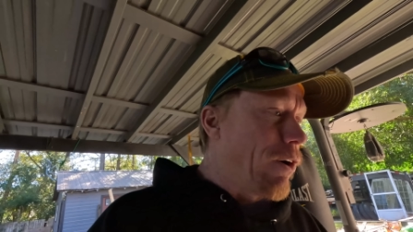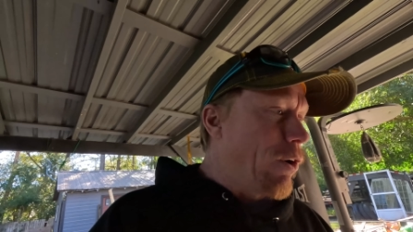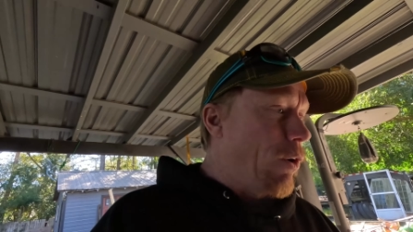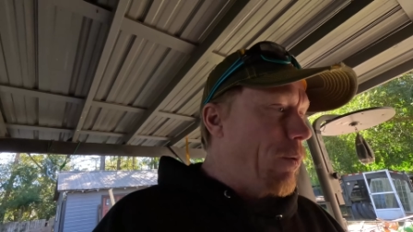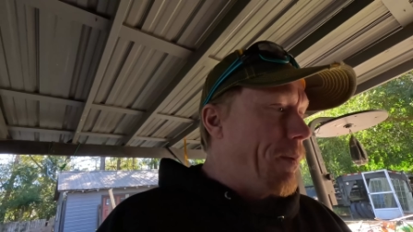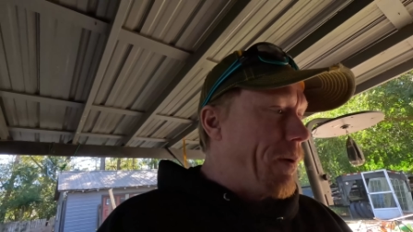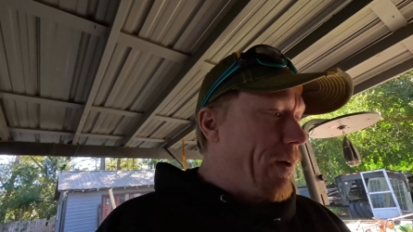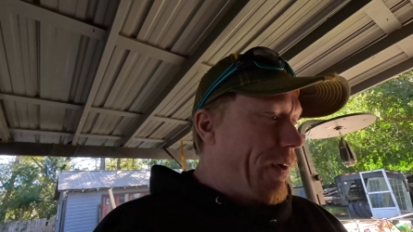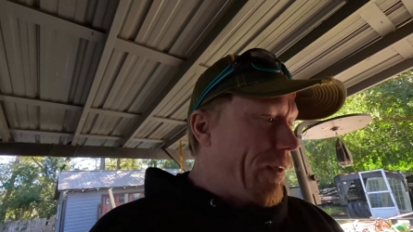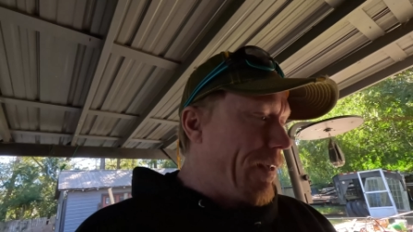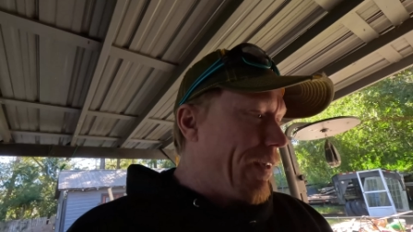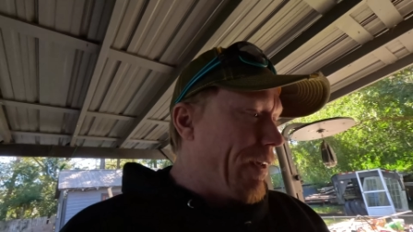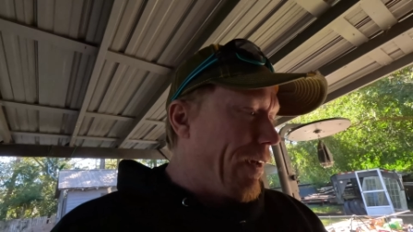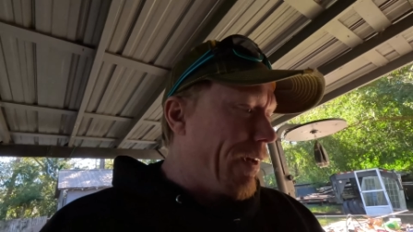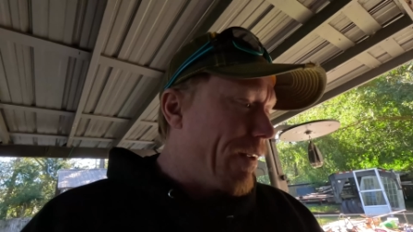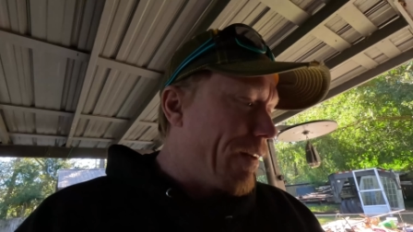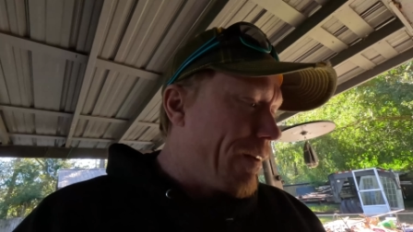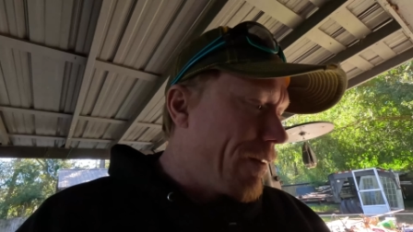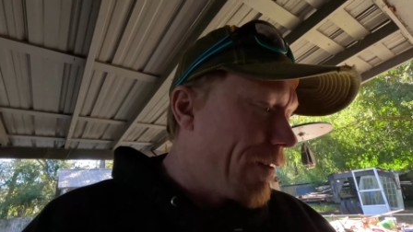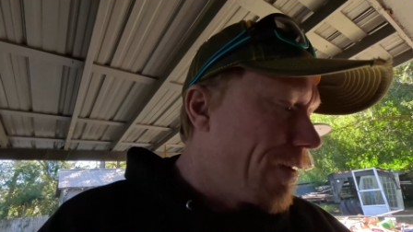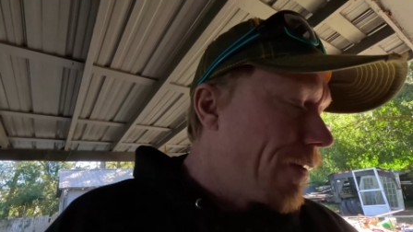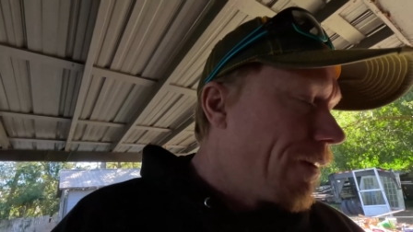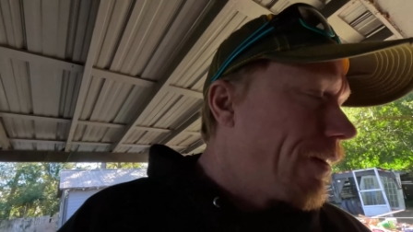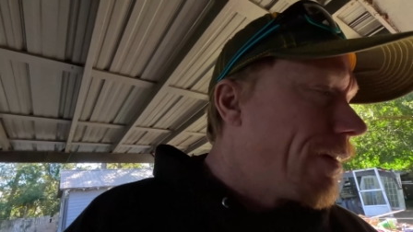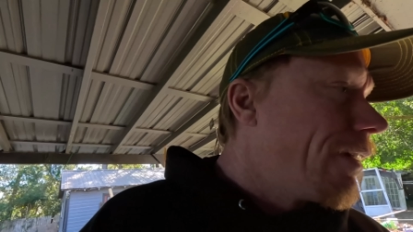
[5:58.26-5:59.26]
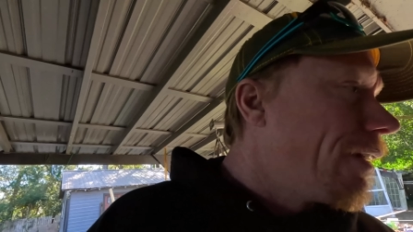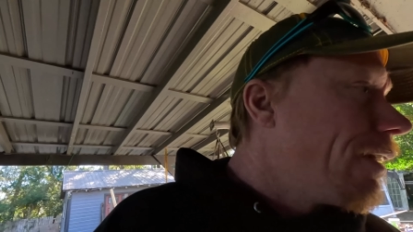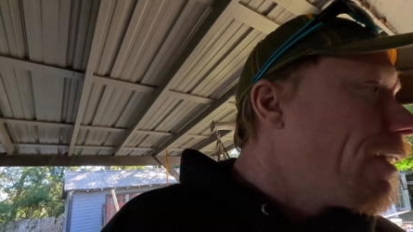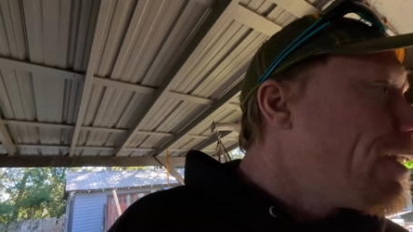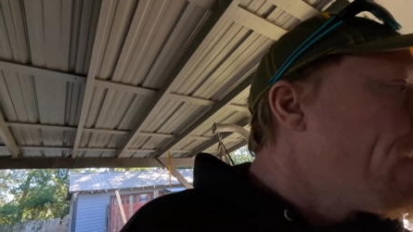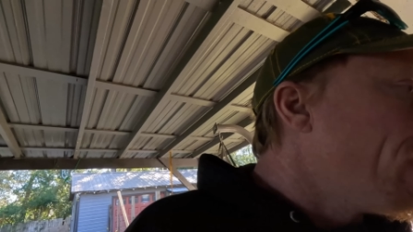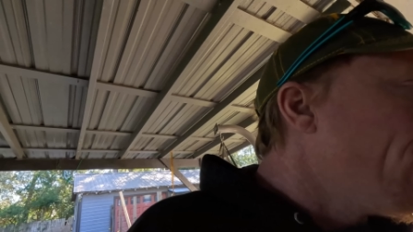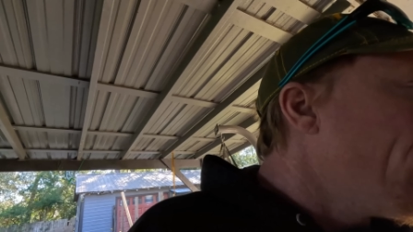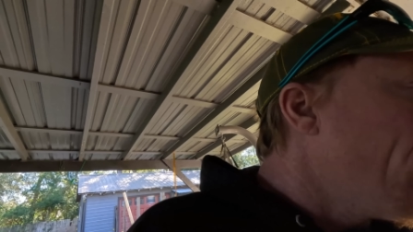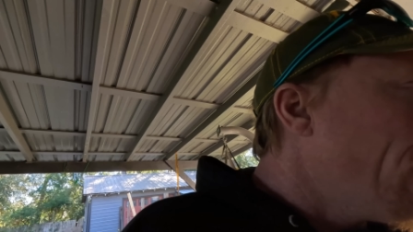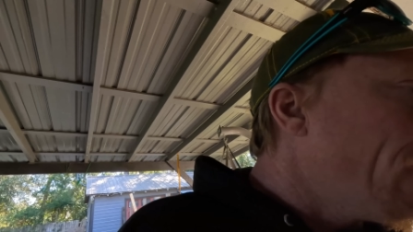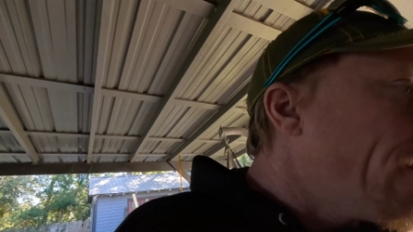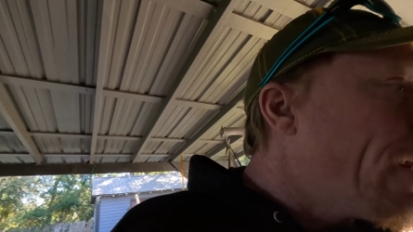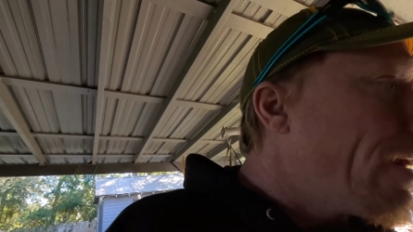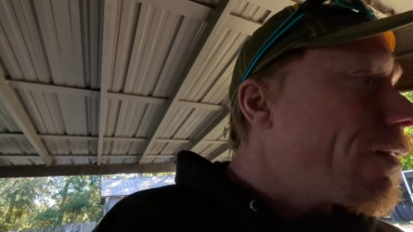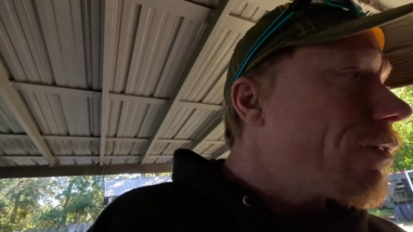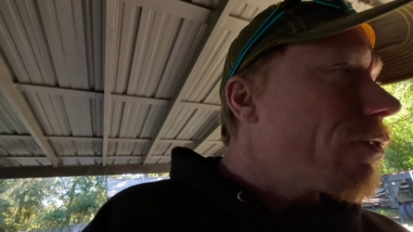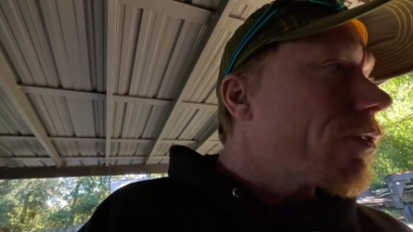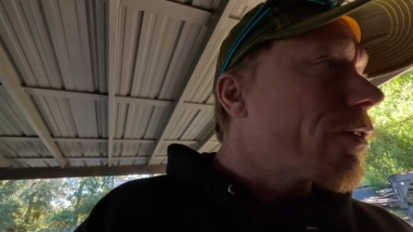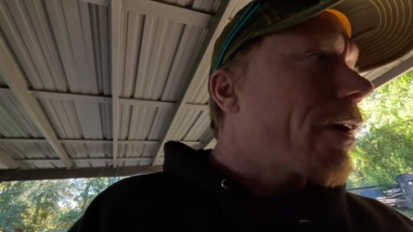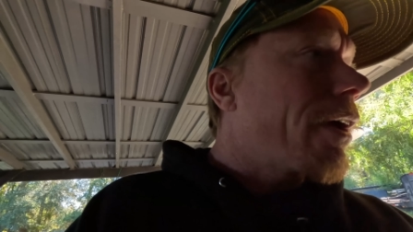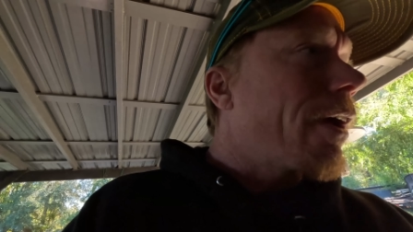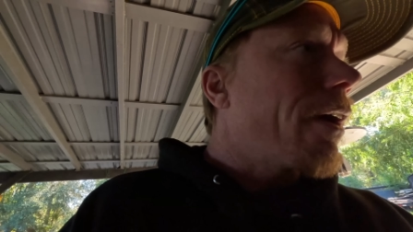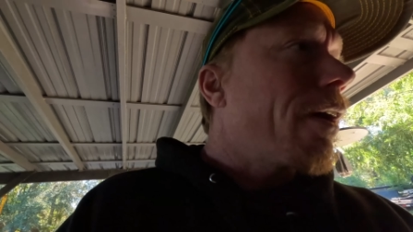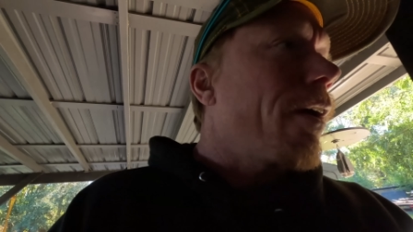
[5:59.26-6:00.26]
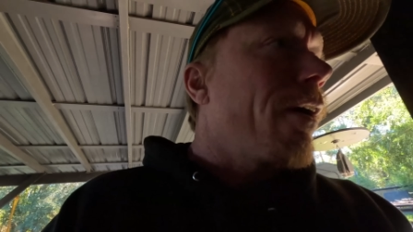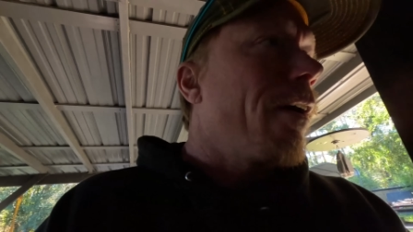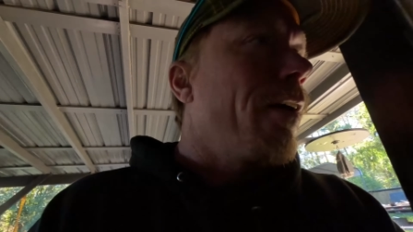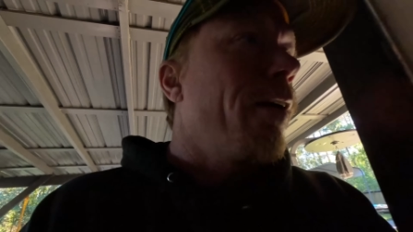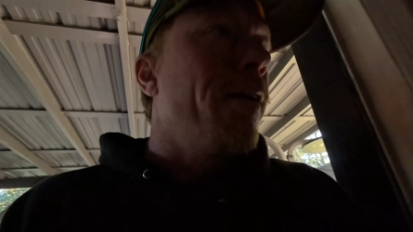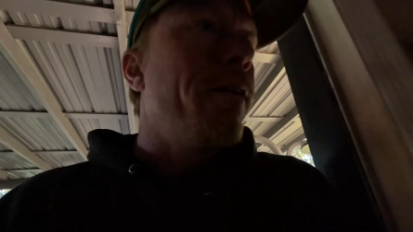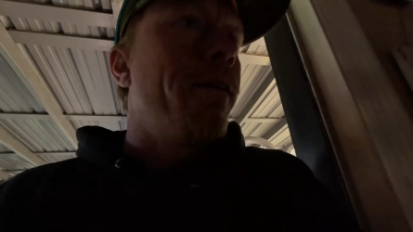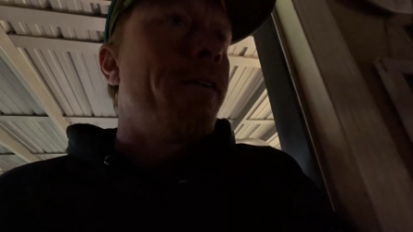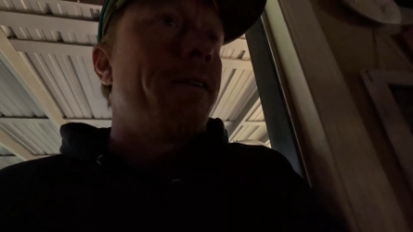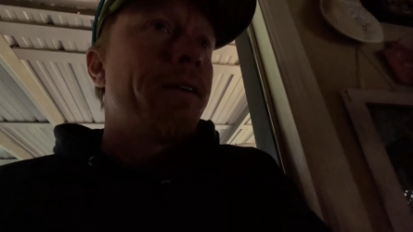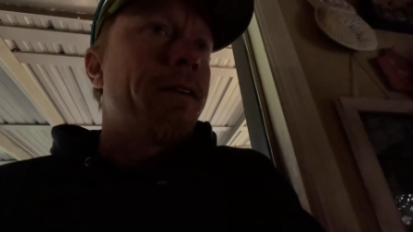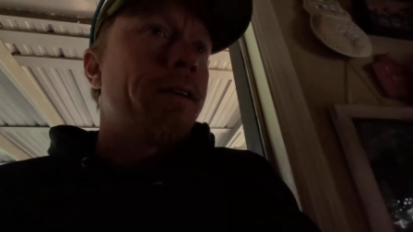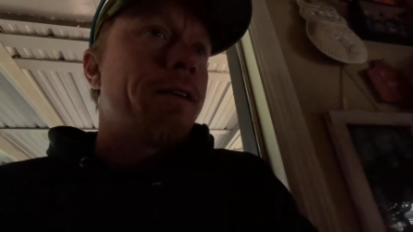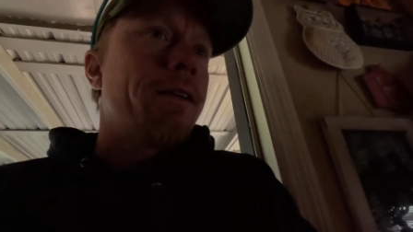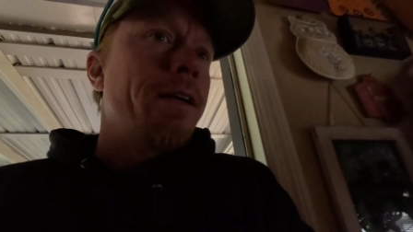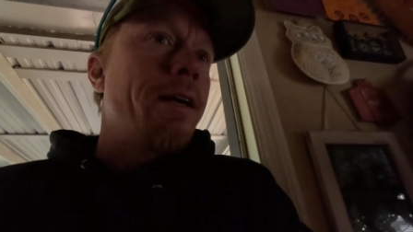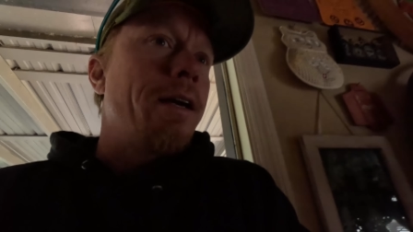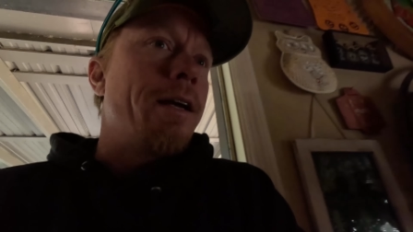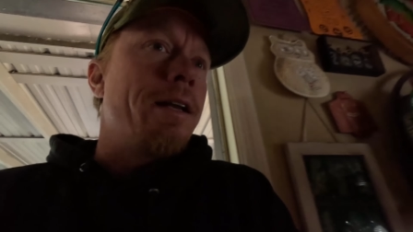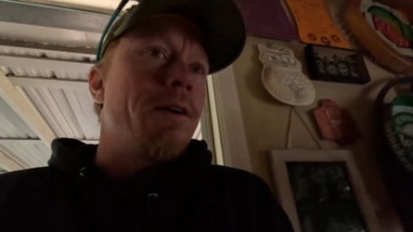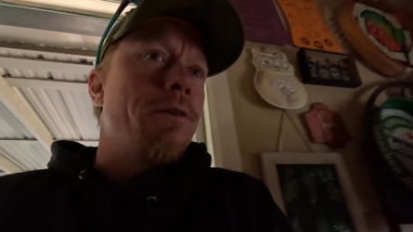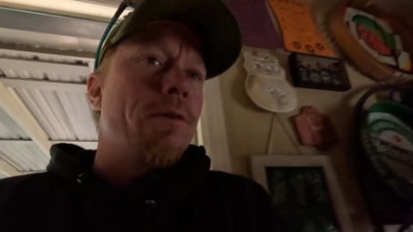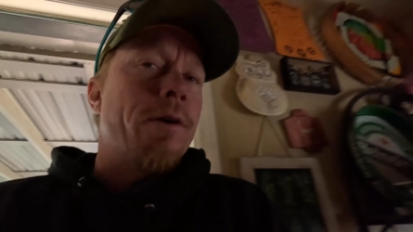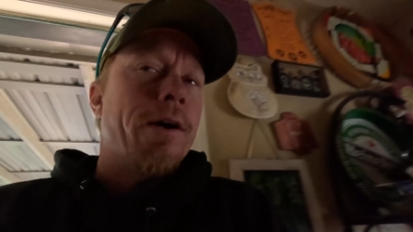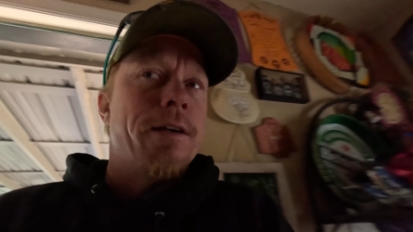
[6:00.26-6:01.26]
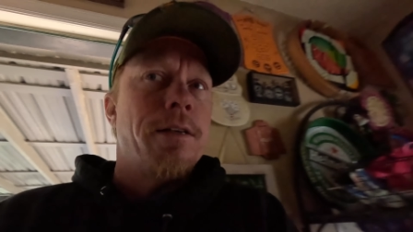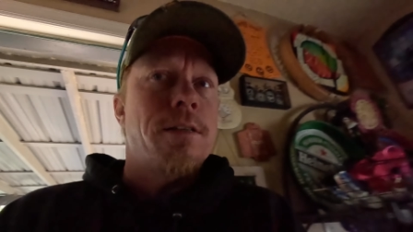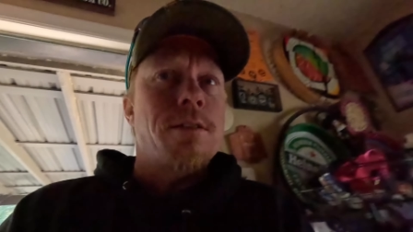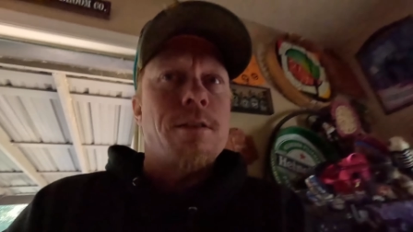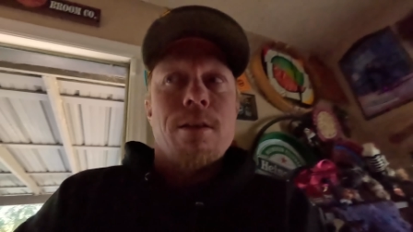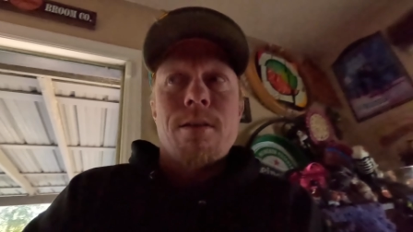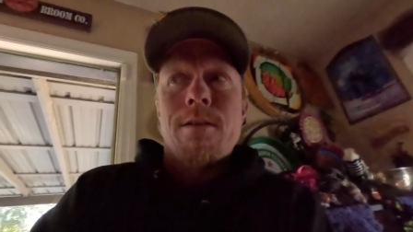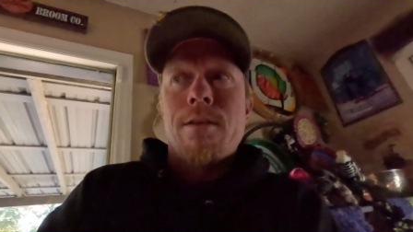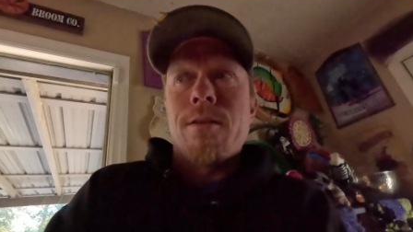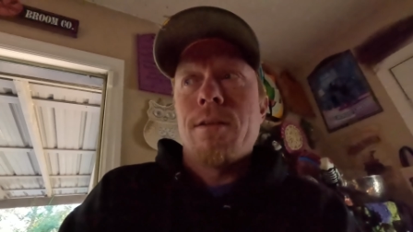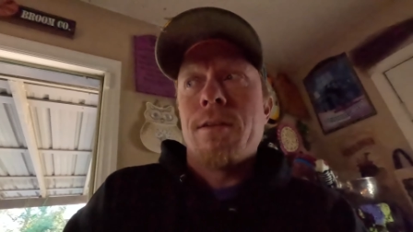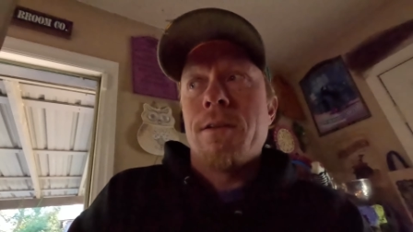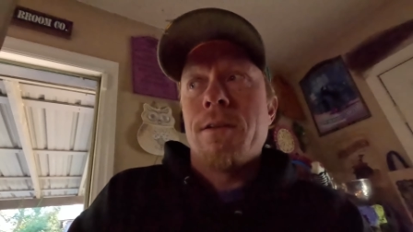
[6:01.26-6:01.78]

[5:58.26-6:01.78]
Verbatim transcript: home again. I don't care. Anyways,